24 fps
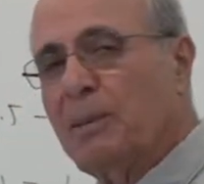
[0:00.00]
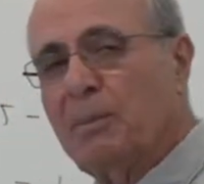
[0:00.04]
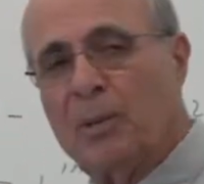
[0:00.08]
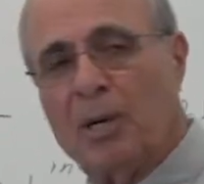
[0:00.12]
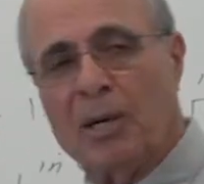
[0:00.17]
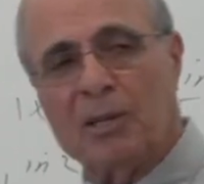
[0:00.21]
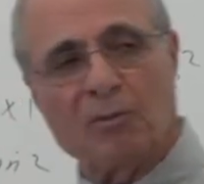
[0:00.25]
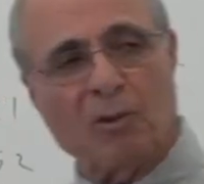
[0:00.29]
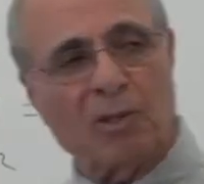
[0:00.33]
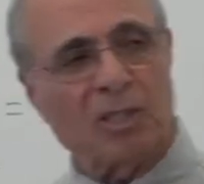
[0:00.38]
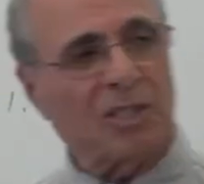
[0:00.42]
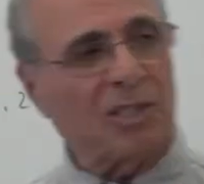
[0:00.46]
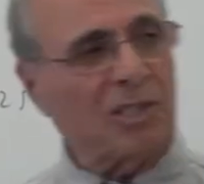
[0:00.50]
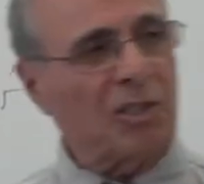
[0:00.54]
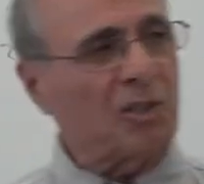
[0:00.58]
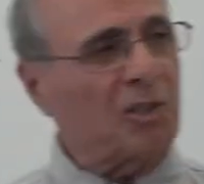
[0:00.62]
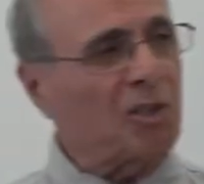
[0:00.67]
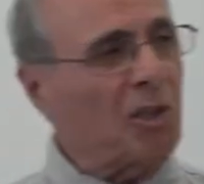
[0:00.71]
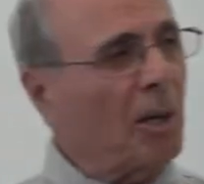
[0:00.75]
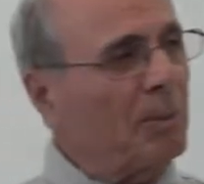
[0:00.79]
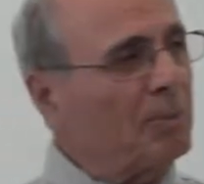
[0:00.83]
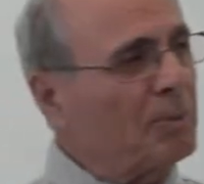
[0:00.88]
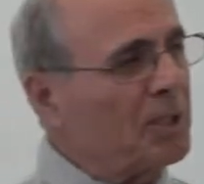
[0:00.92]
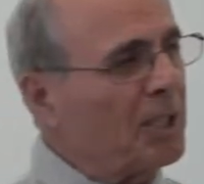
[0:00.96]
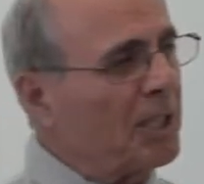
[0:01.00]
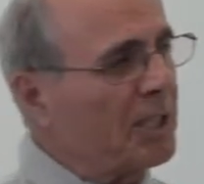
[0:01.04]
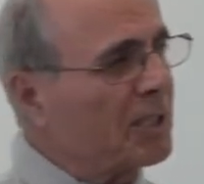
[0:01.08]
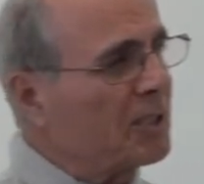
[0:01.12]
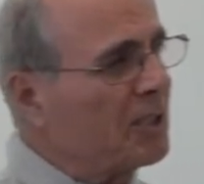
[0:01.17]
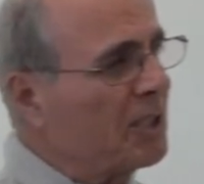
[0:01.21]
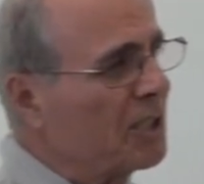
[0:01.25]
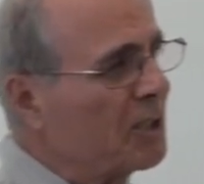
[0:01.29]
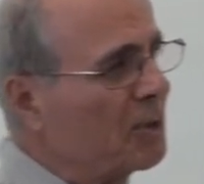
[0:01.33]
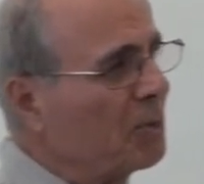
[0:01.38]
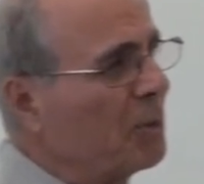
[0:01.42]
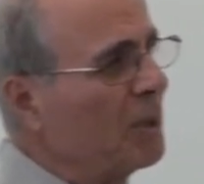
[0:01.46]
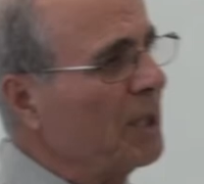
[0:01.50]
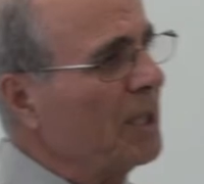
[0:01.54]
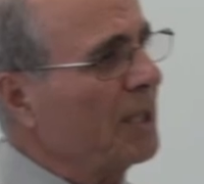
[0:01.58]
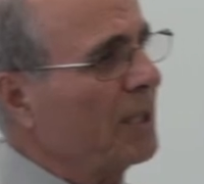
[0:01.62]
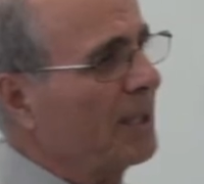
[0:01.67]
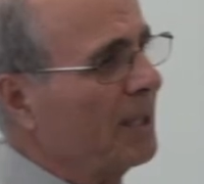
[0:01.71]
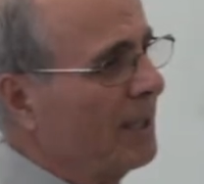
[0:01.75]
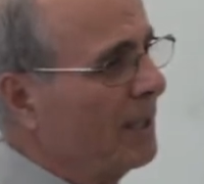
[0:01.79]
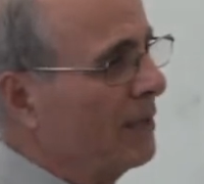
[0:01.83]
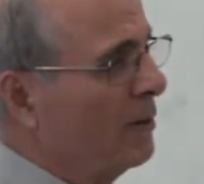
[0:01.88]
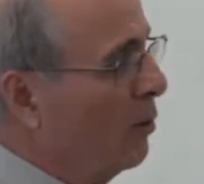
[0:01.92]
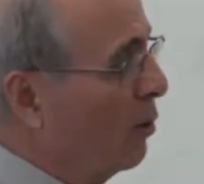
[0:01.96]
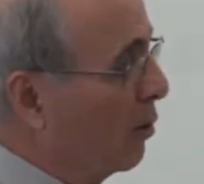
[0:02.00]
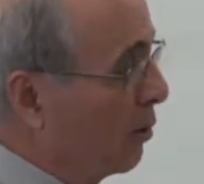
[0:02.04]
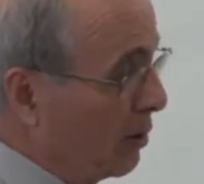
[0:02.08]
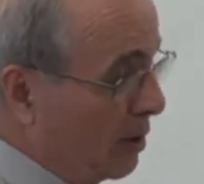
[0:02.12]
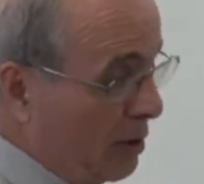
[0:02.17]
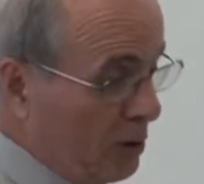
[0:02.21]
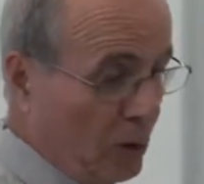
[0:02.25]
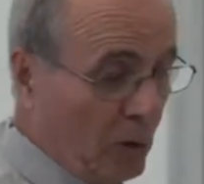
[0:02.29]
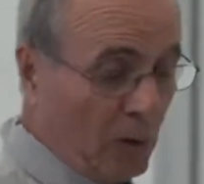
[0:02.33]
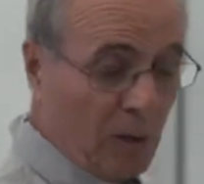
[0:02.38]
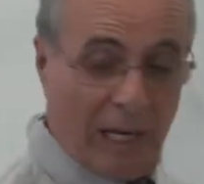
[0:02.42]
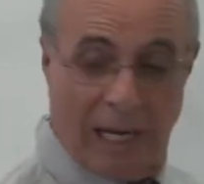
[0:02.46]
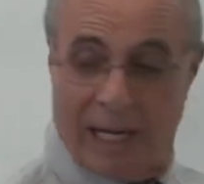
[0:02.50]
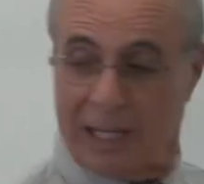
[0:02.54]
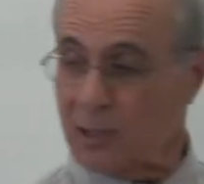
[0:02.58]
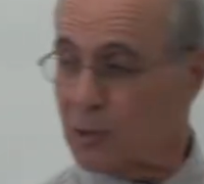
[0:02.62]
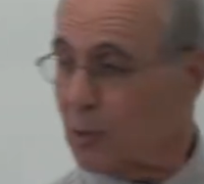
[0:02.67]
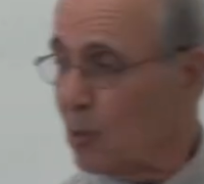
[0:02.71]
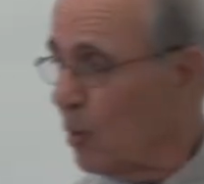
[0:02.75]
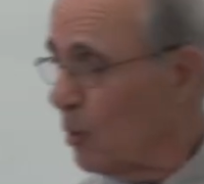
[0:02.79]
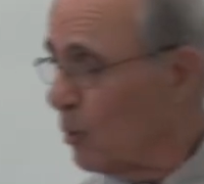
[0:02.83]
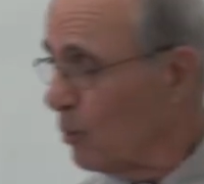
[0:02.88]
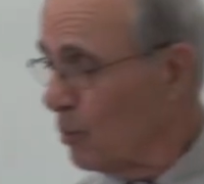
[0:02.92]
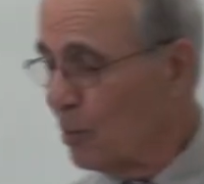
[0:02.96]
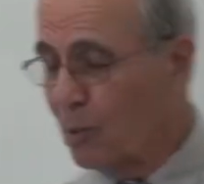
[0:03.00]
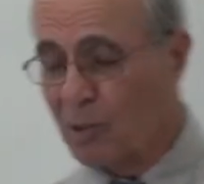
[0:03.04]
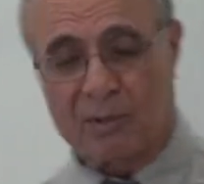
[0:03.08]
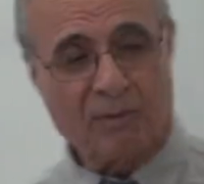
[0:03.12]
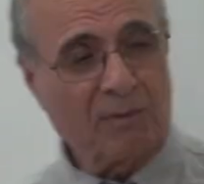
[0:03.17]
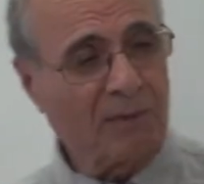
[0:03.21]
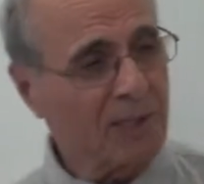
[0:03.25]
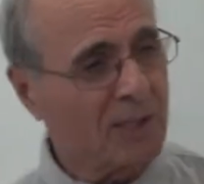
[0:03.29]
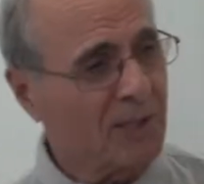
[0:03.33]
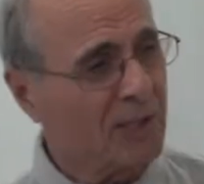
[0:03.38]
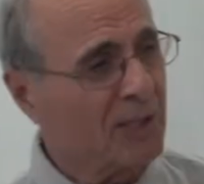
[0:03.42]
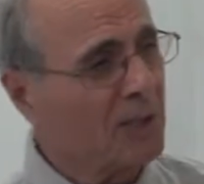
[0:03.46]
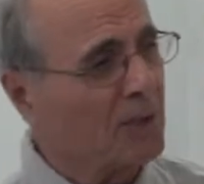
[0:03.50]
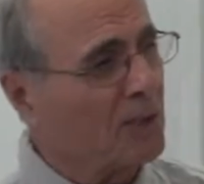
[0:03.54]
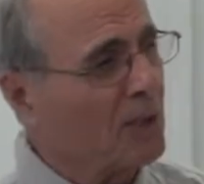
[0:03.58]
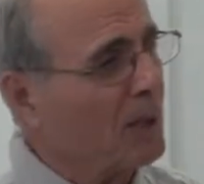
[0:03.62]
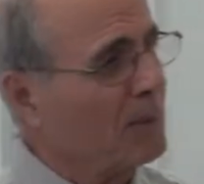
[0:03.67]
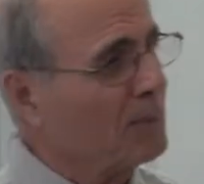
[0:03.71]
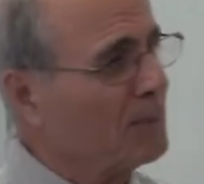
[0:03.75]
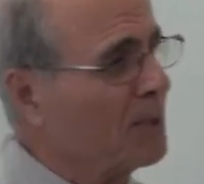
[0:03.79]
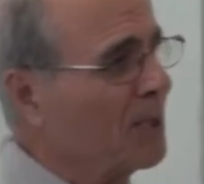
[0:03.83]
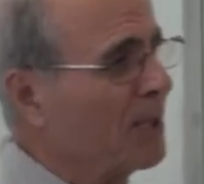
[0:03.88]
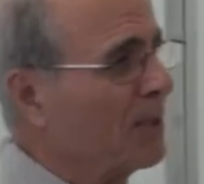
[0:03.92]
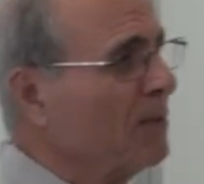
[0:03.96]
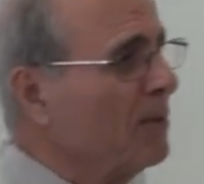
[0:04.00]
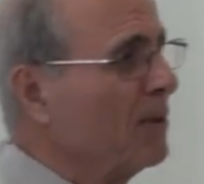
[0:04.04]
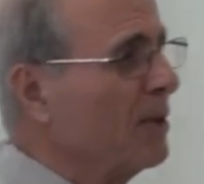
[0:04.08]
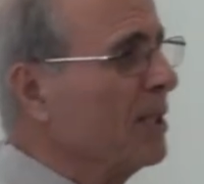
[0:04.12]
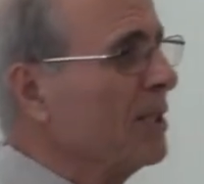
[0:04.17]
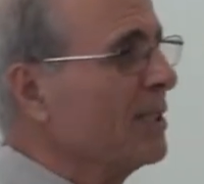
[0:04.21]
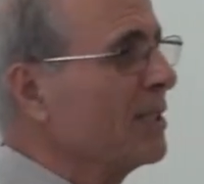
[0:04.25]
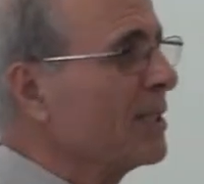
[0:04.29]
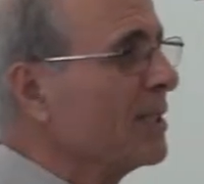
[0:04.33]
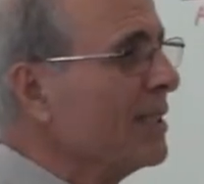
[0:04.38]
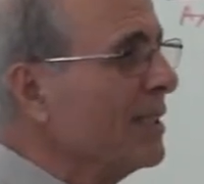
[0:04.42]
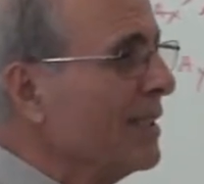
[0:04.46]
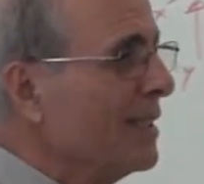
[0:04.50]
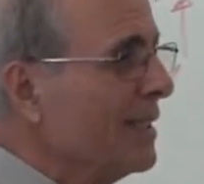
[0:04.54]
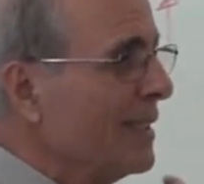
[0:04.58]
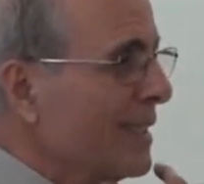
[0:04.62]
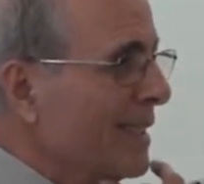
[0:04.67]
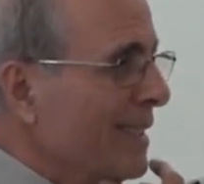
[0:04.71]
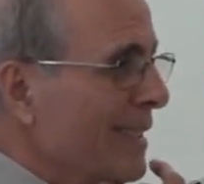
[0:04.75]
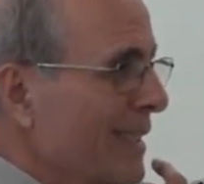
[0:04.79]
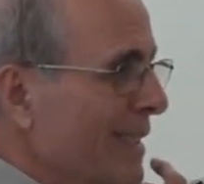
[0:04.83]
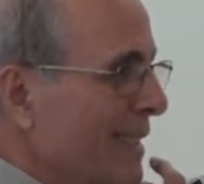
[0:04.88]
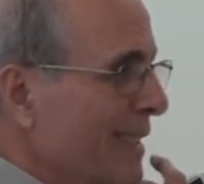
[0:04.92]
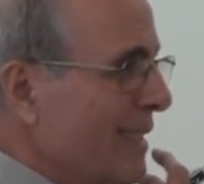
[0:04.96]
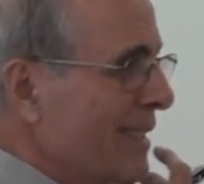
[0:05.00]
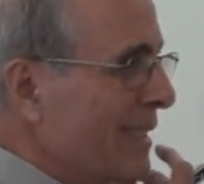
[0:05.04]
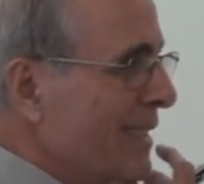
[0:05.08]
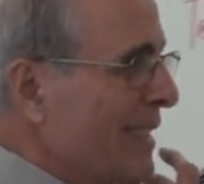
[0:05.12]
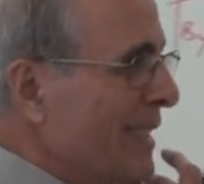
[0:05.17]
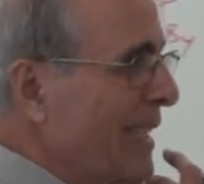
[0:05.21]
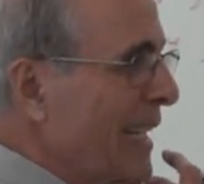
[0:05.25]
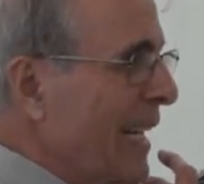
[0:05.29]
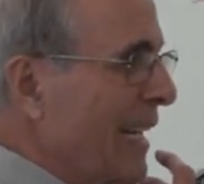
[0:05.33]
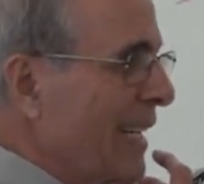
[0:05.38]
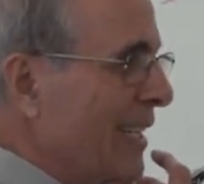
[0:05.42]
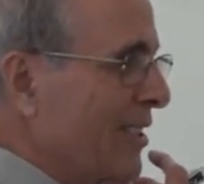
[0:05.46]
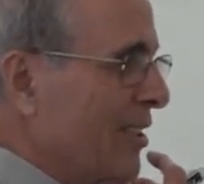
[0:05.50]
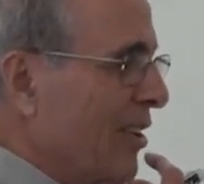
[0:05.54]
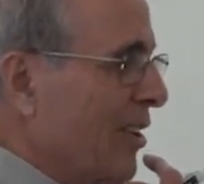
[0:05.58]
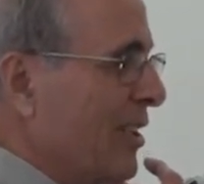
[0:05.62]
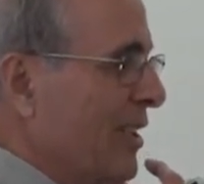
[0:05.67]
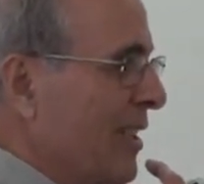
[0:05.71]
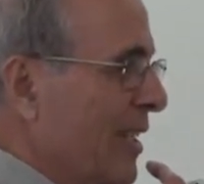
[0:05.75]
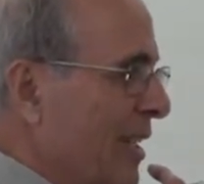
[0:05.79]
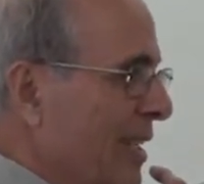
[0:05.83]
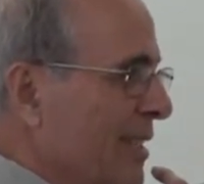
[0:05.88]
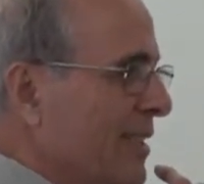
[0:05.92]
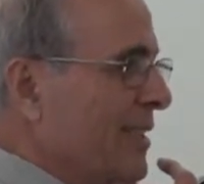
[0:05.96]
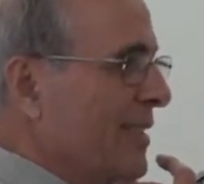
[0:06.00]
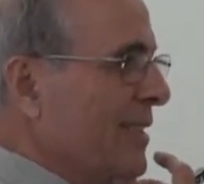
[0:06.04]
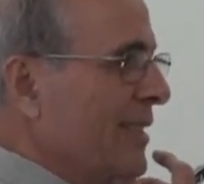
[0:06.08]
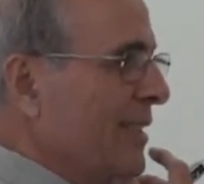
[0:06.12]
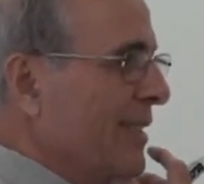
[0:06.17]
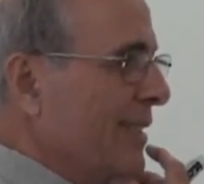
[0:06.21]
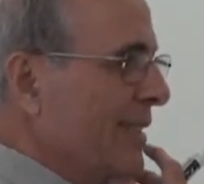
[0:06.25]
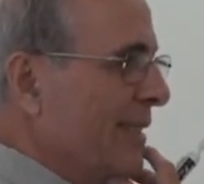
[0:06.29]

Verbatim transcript: about? What's the subject this week or your last homework? What's the subject was? Delta, yes?